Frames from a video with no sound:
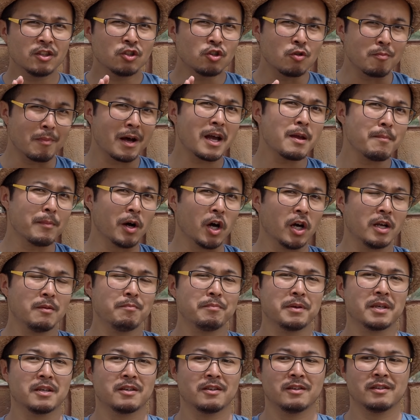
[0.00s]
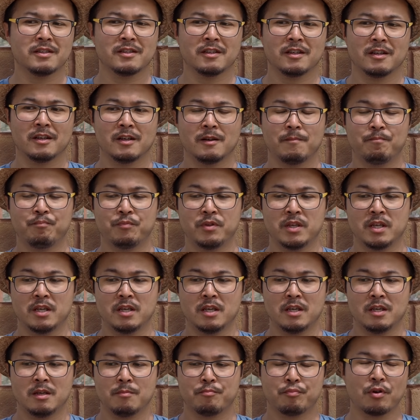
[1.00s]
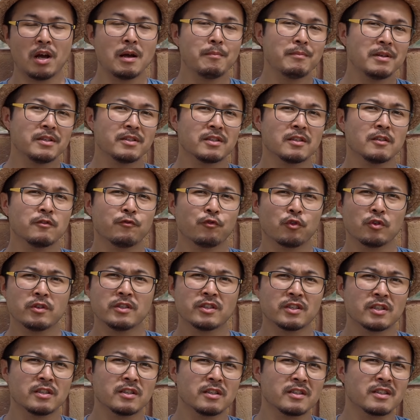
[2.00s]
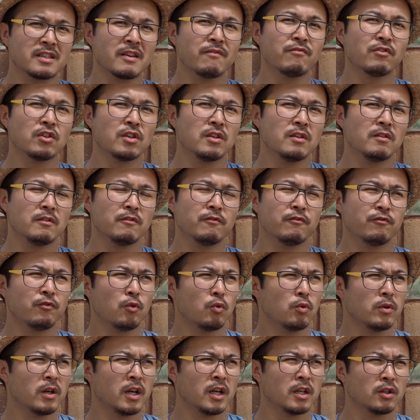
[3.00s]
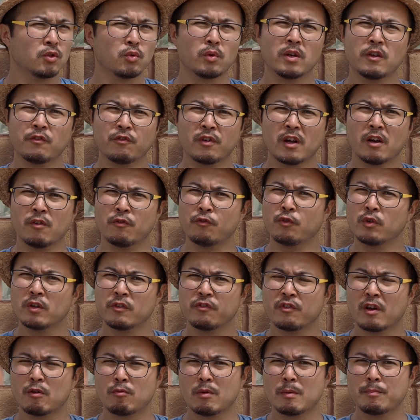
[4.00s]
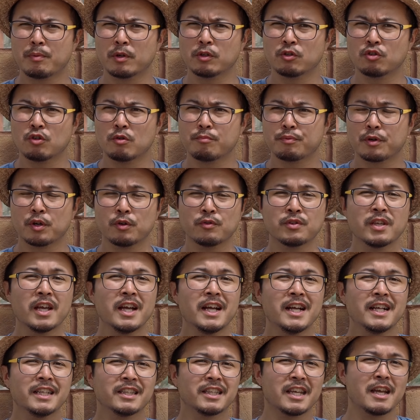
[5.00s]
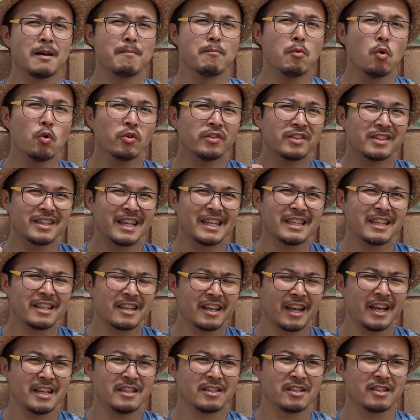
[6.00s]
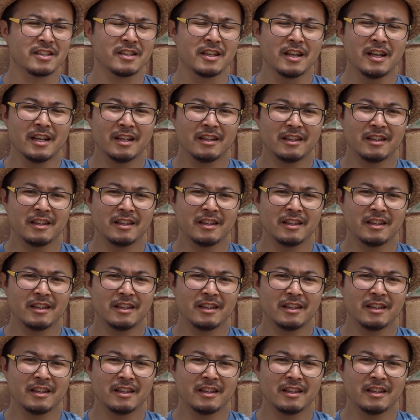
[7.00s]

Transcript: to my mind, because the prime lenses, for instance, the 17-25 or 45 1.2 Pros, they are more dedicated